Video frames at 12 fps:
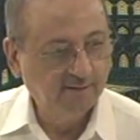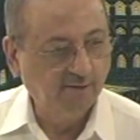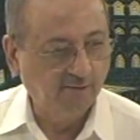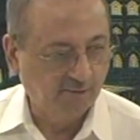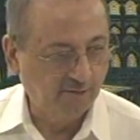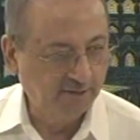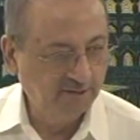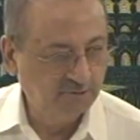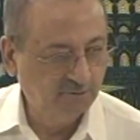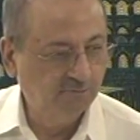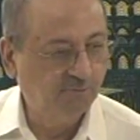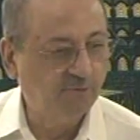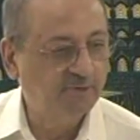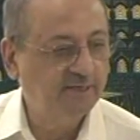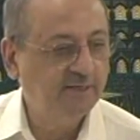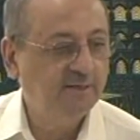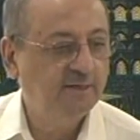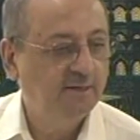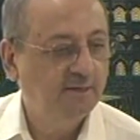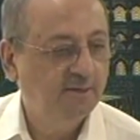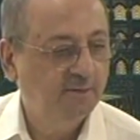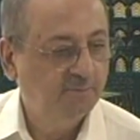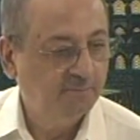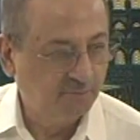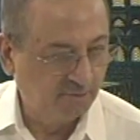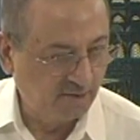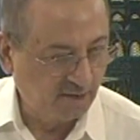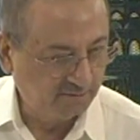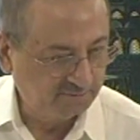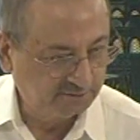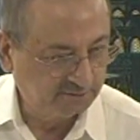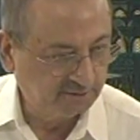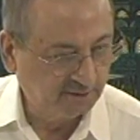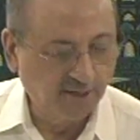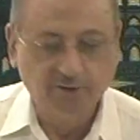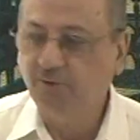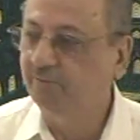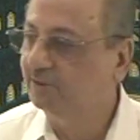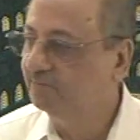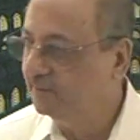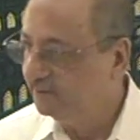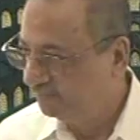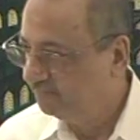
According to 14 pronouns. Are you with me?